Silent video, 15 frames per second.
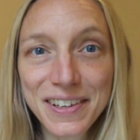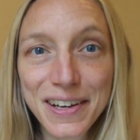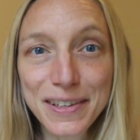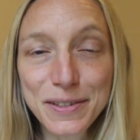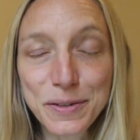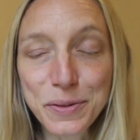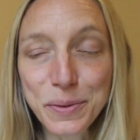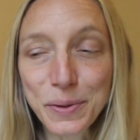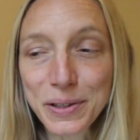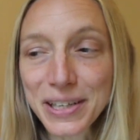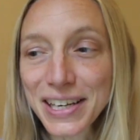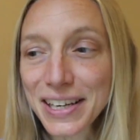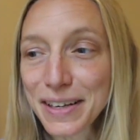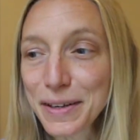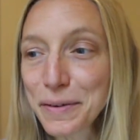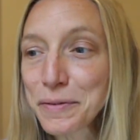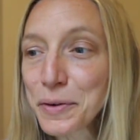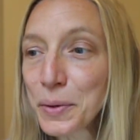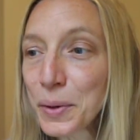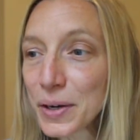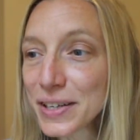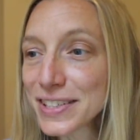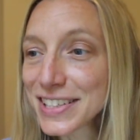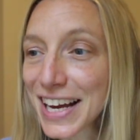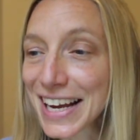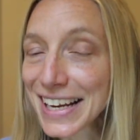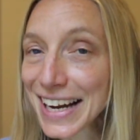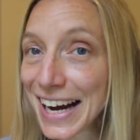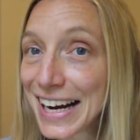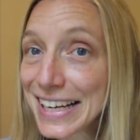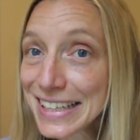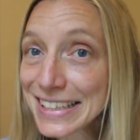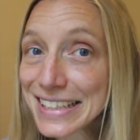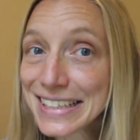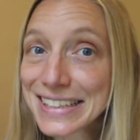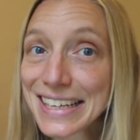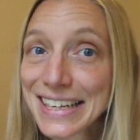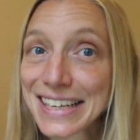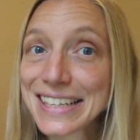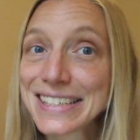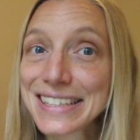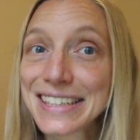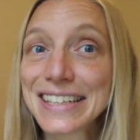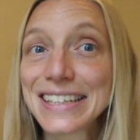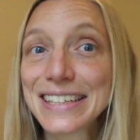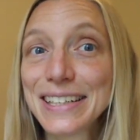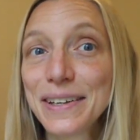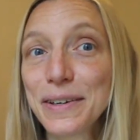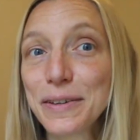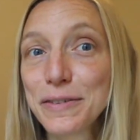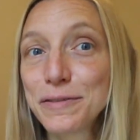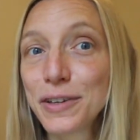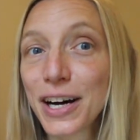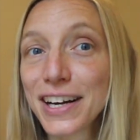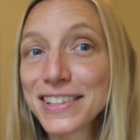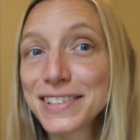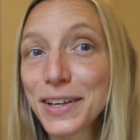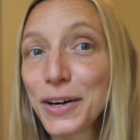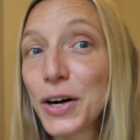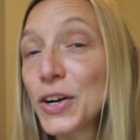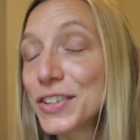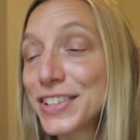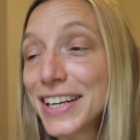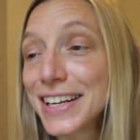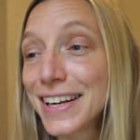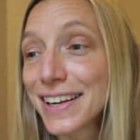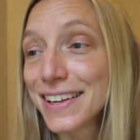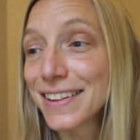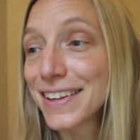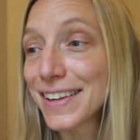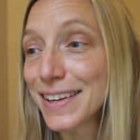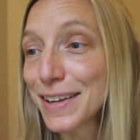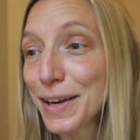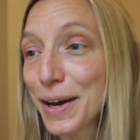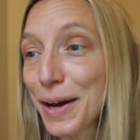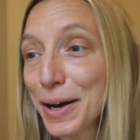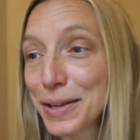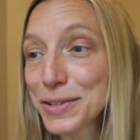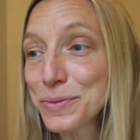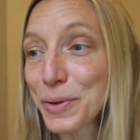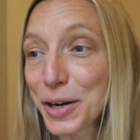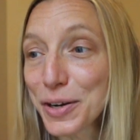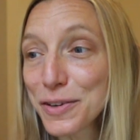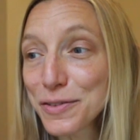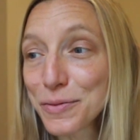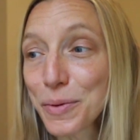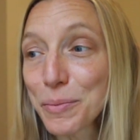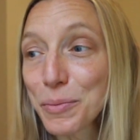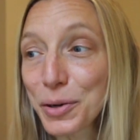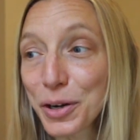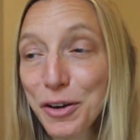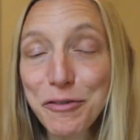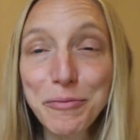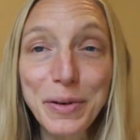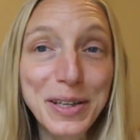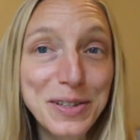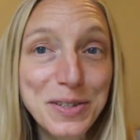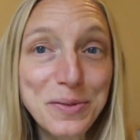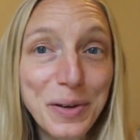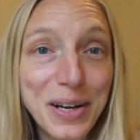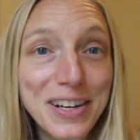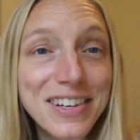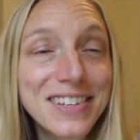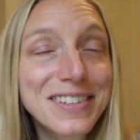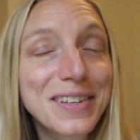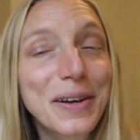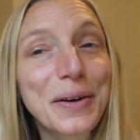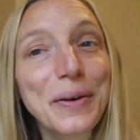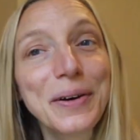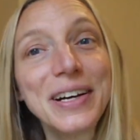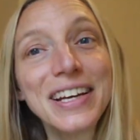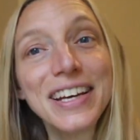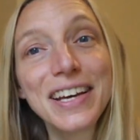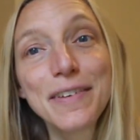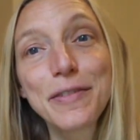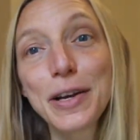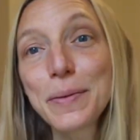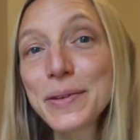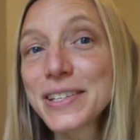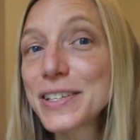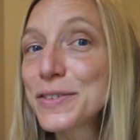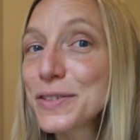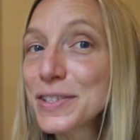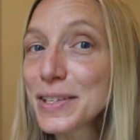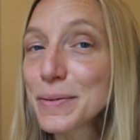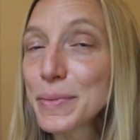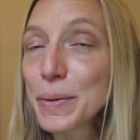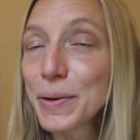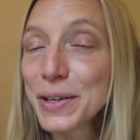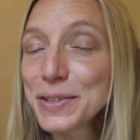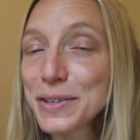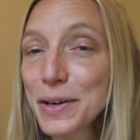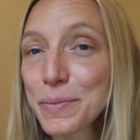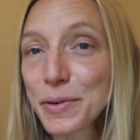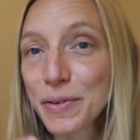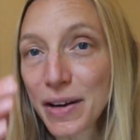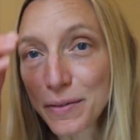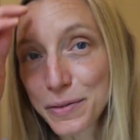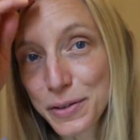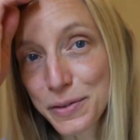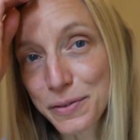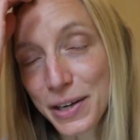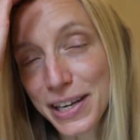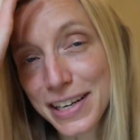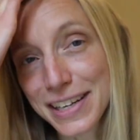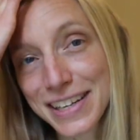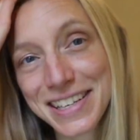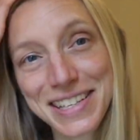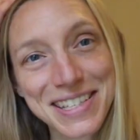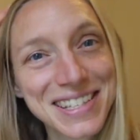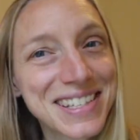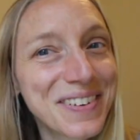here as usual. And of course, I kind of like that idea of us all knitting the uh, sweaters from a book of men's sweaters. So if anybody's interested, maybe I'll start up a Ravelry thread and